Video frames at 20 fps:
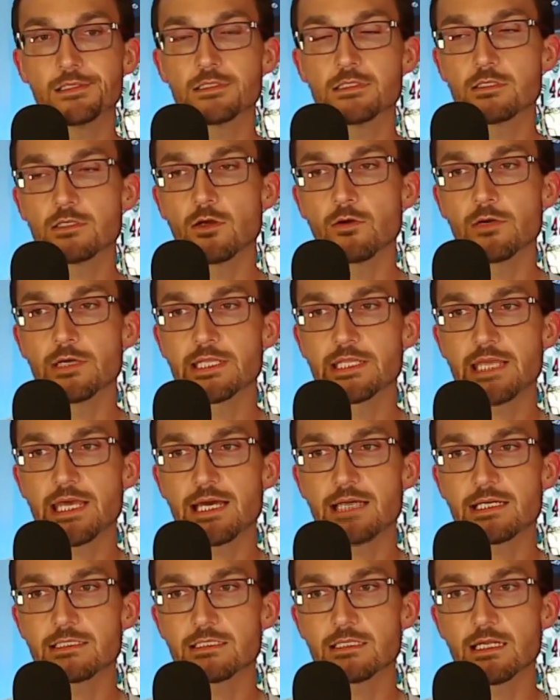So knowing
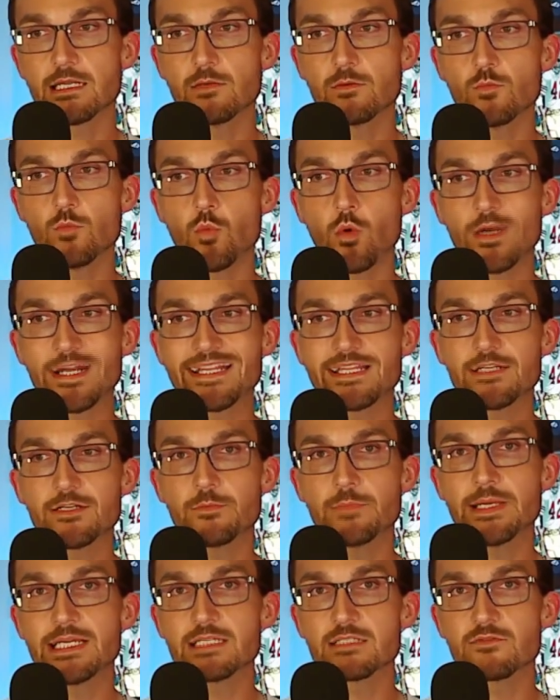that, and one of their
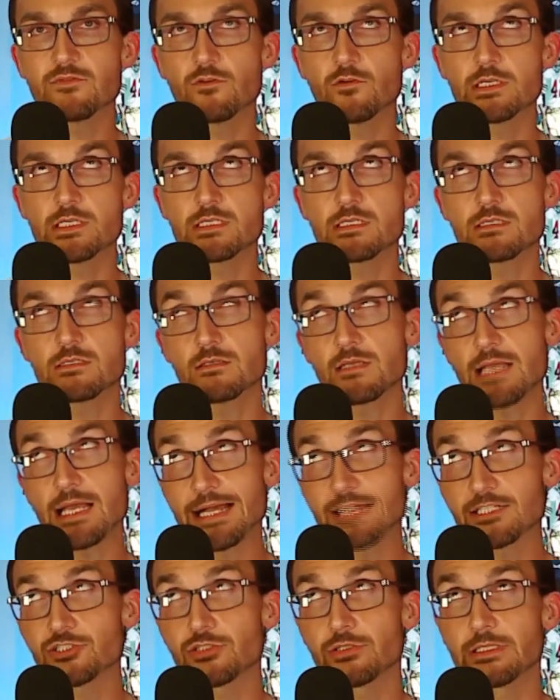biggest voices,
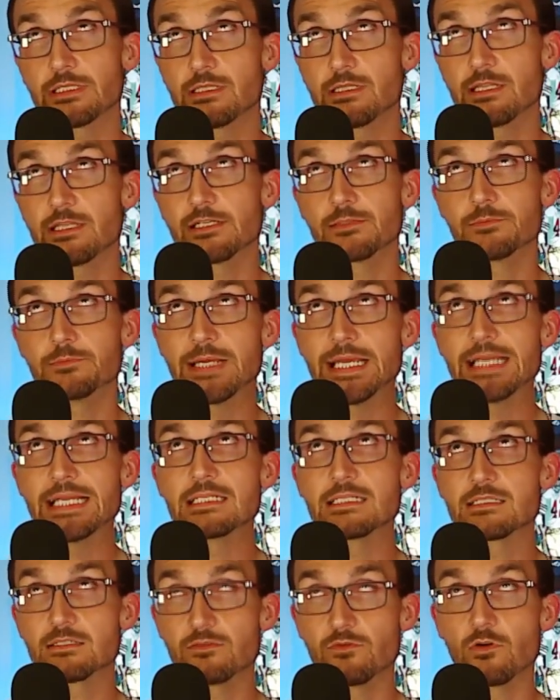actually their
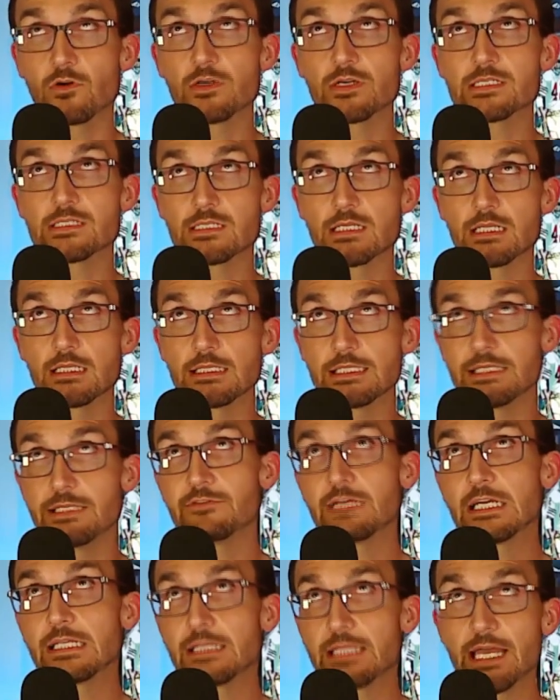biggest voice,
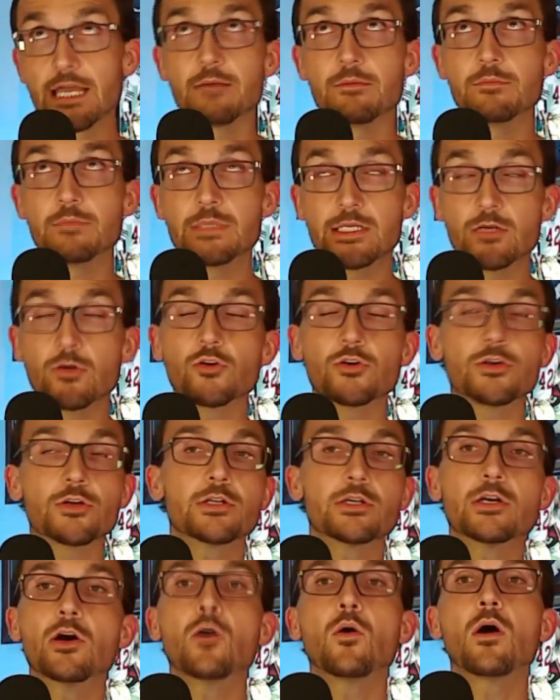leaving them in order
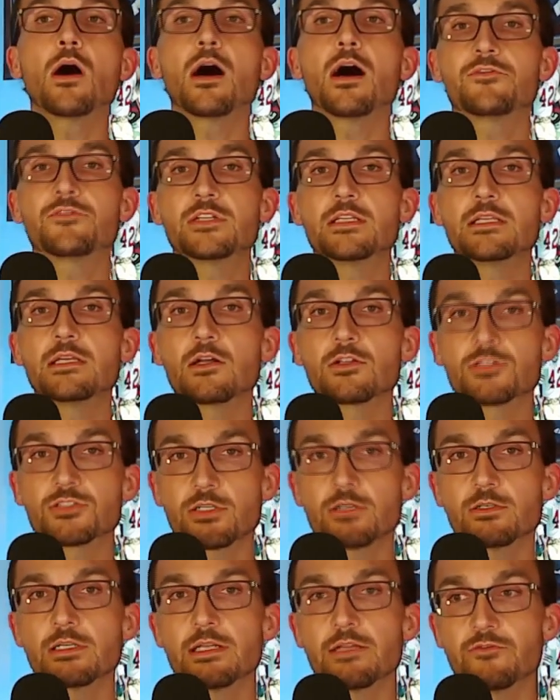to go off to the
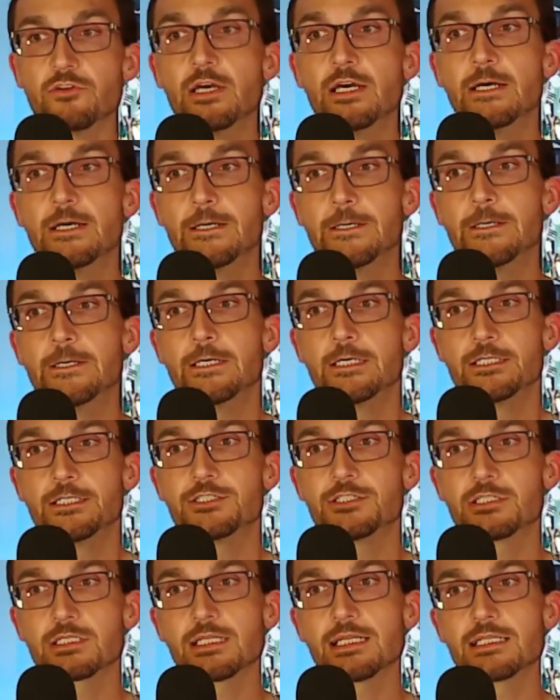alternative,
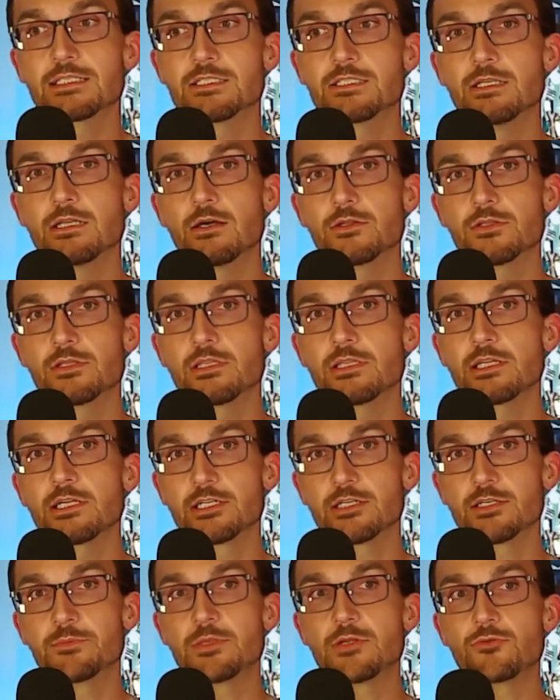just lets you know that they're
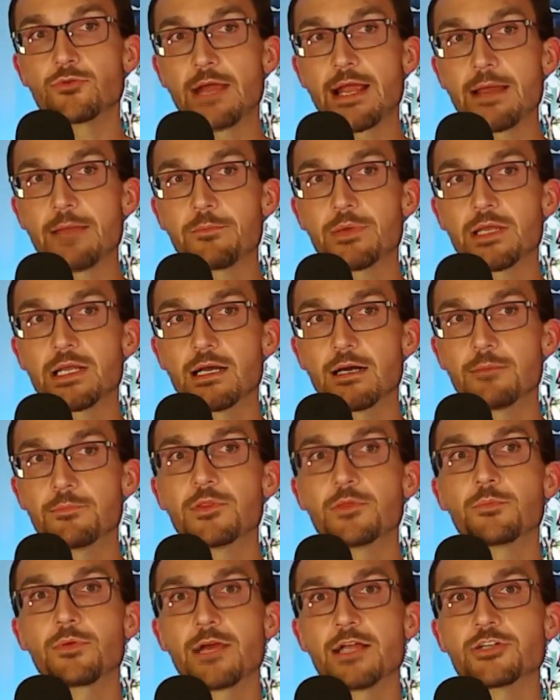going to be ramping up
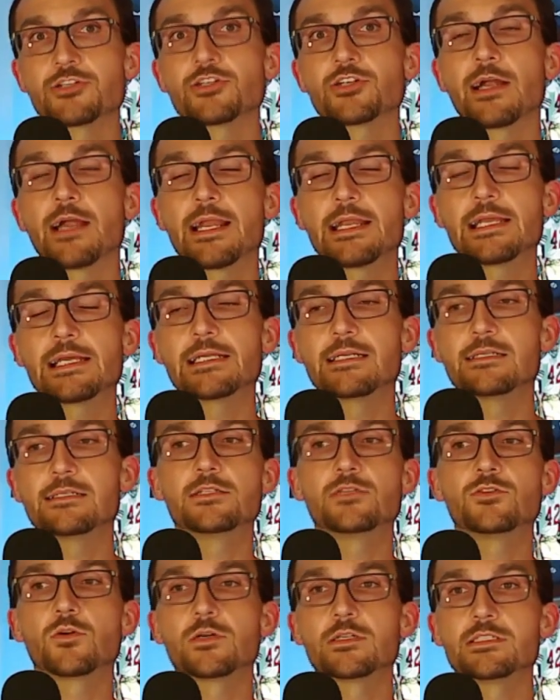the pressure heading
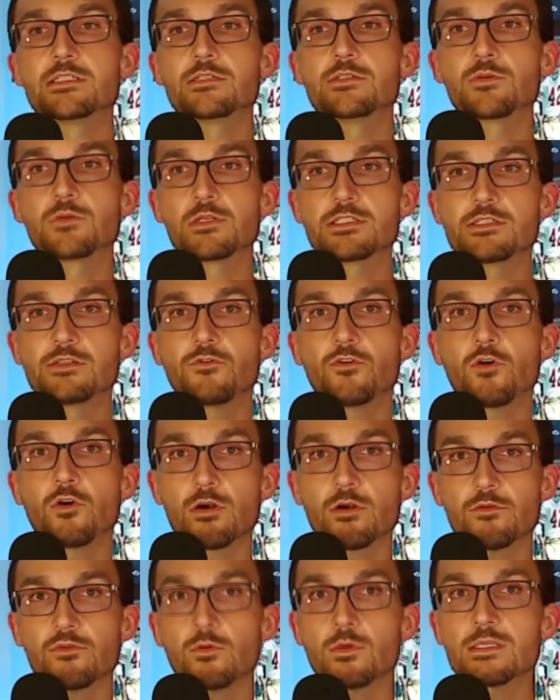into
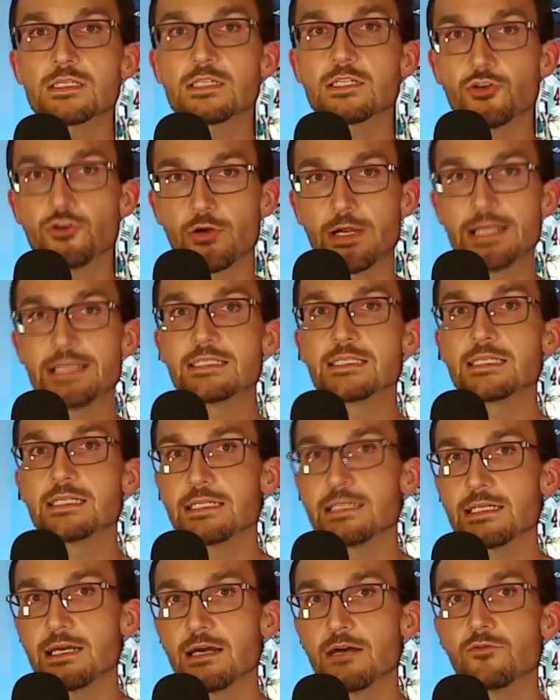2024. If it wasn't crazy
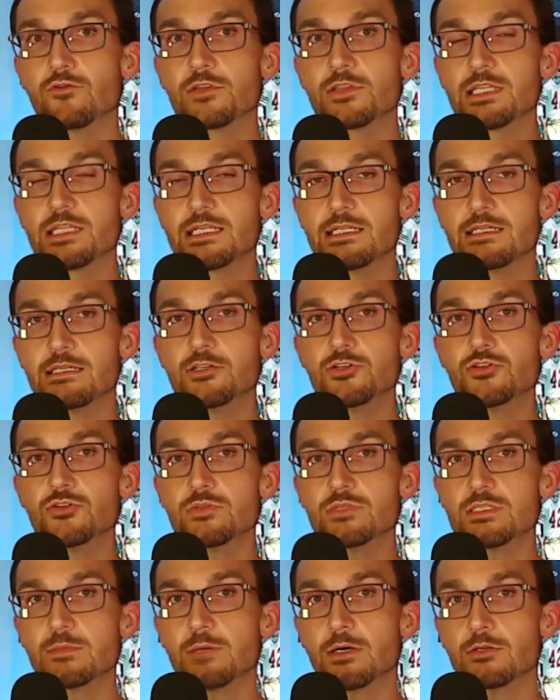enough with the
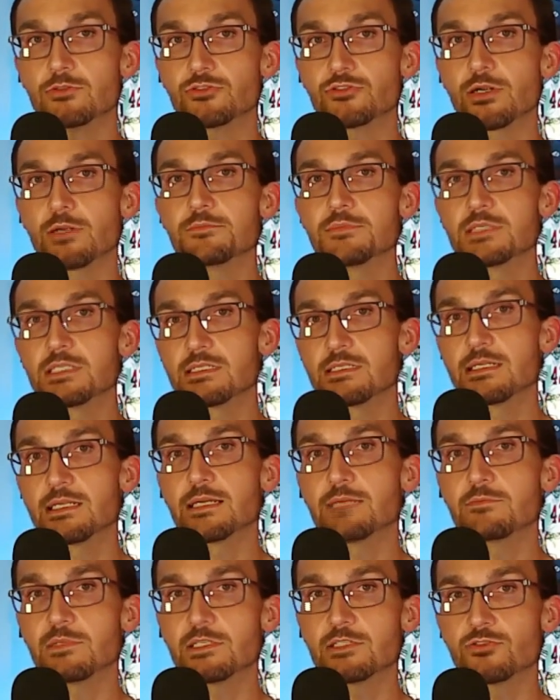news about Trump's
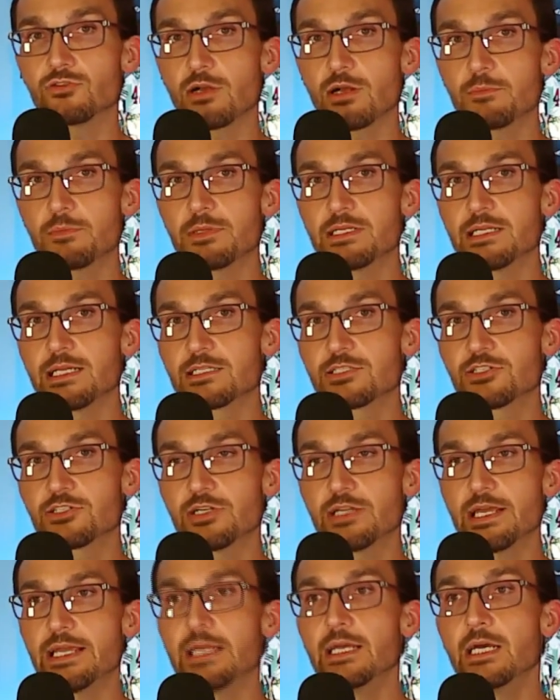indictment dropping
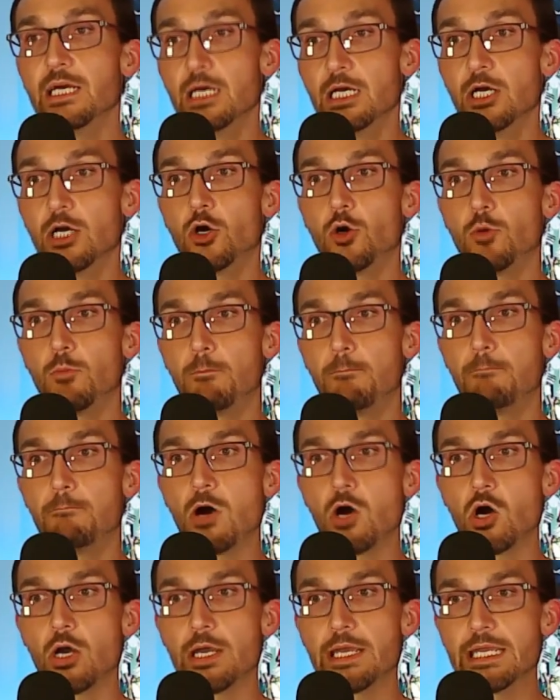yesterday, oh
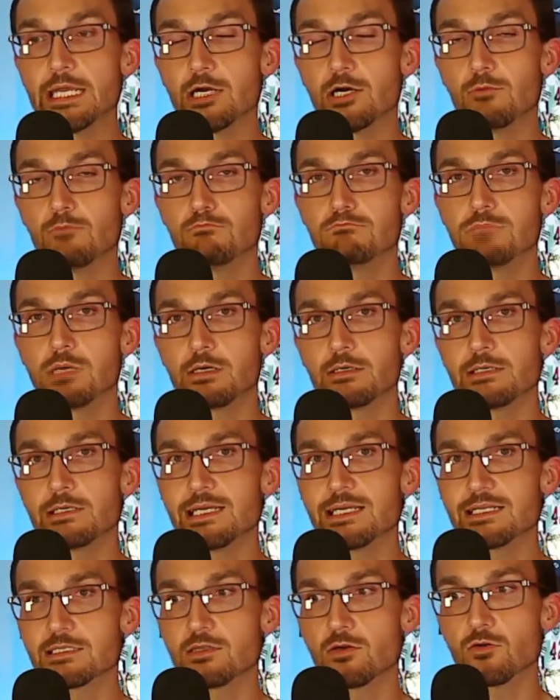boy,
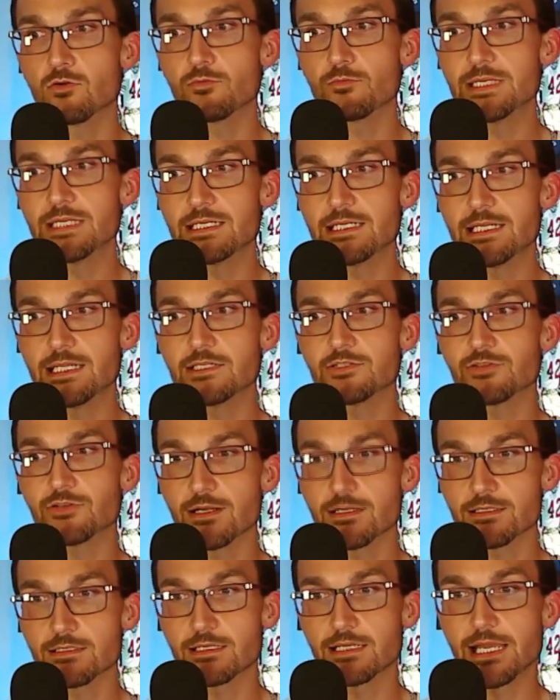it's going to be an
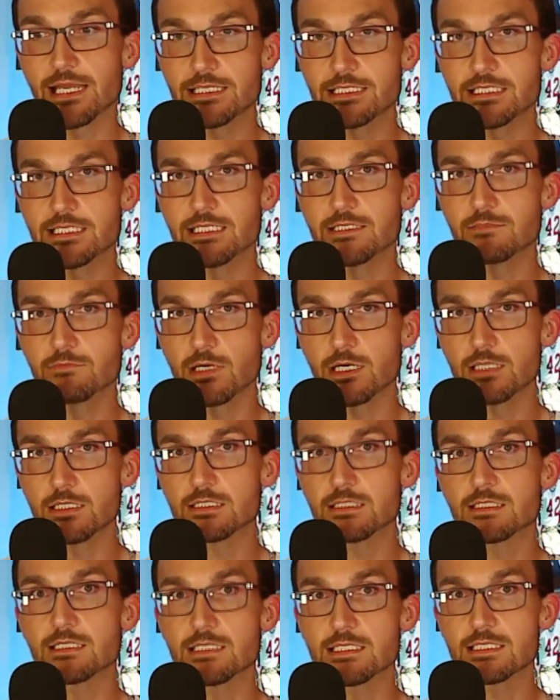interesting 18
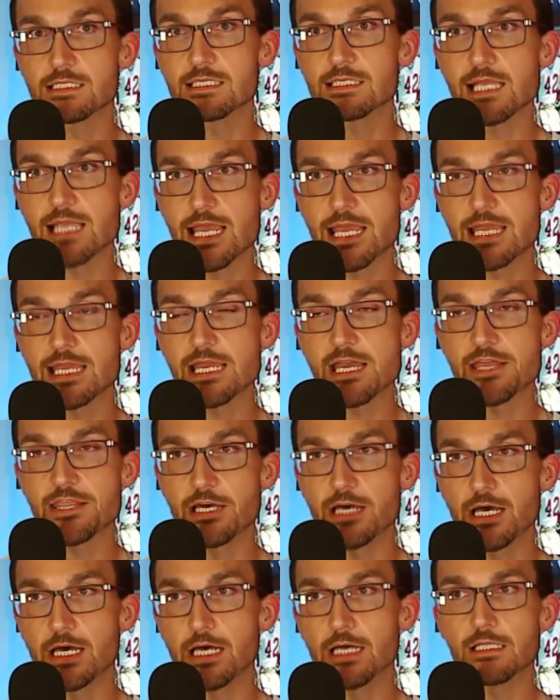months to say
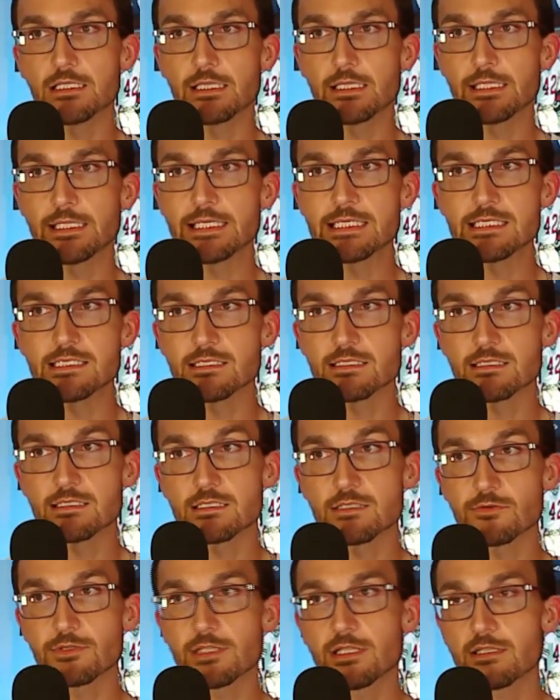the least.
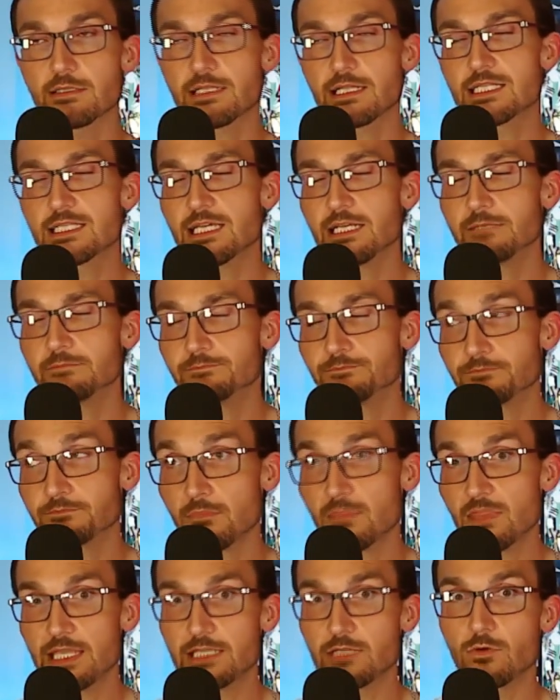So with all that said,
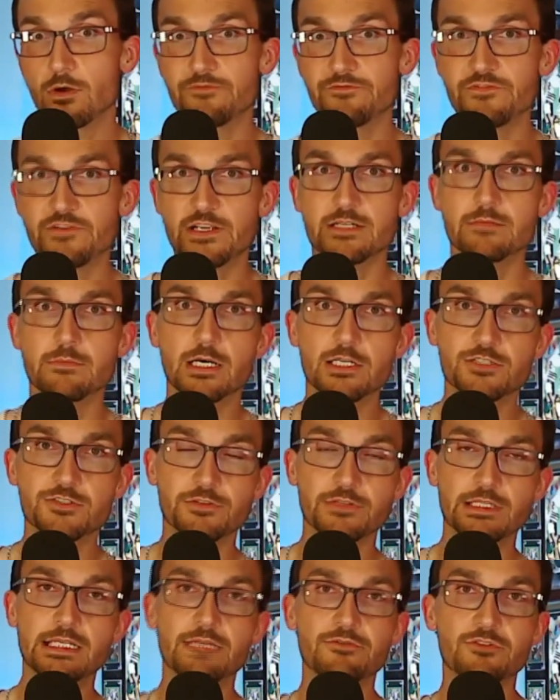thank you all very much
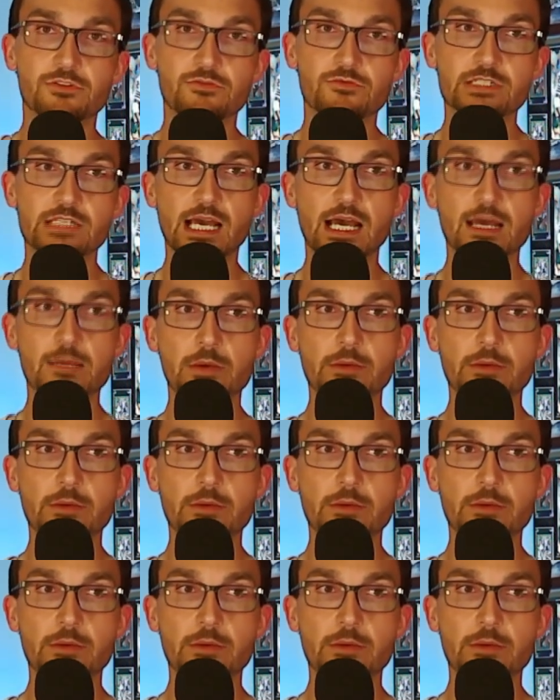for the gift of your time.